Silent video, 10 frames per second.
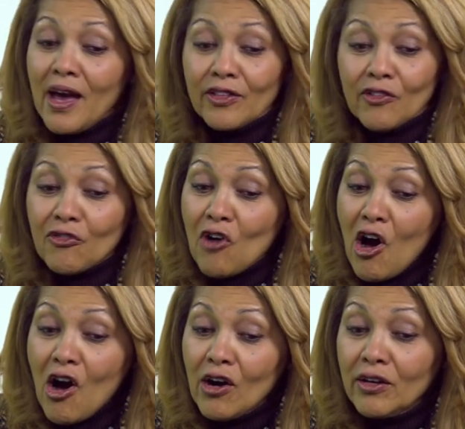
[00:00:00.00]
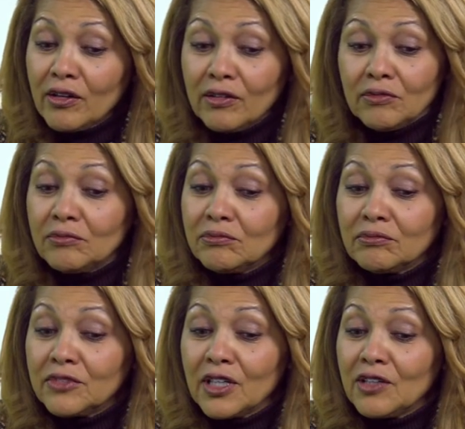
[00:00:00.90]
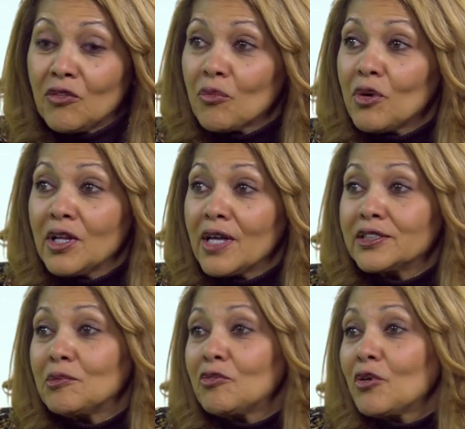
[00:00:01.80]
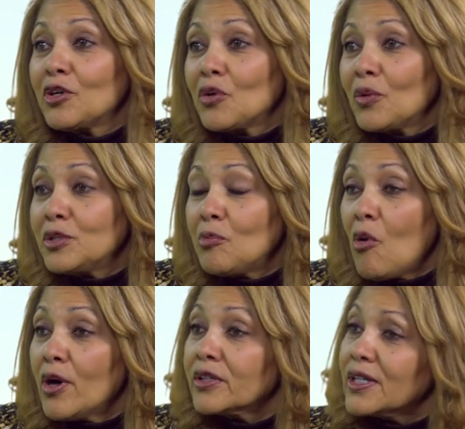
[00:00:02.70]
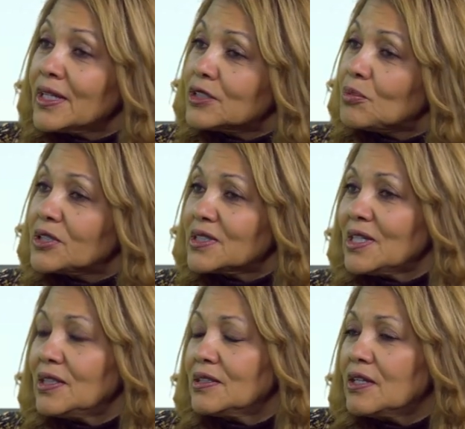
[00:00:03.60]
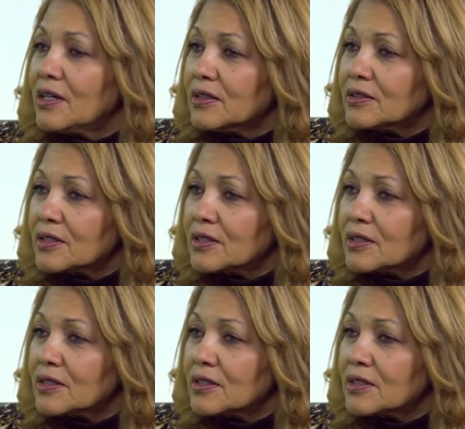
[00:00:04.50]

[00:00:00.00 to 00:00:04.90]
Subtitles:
and the frog doesn't even realize it before you know he's boiled. And that's what Satan does.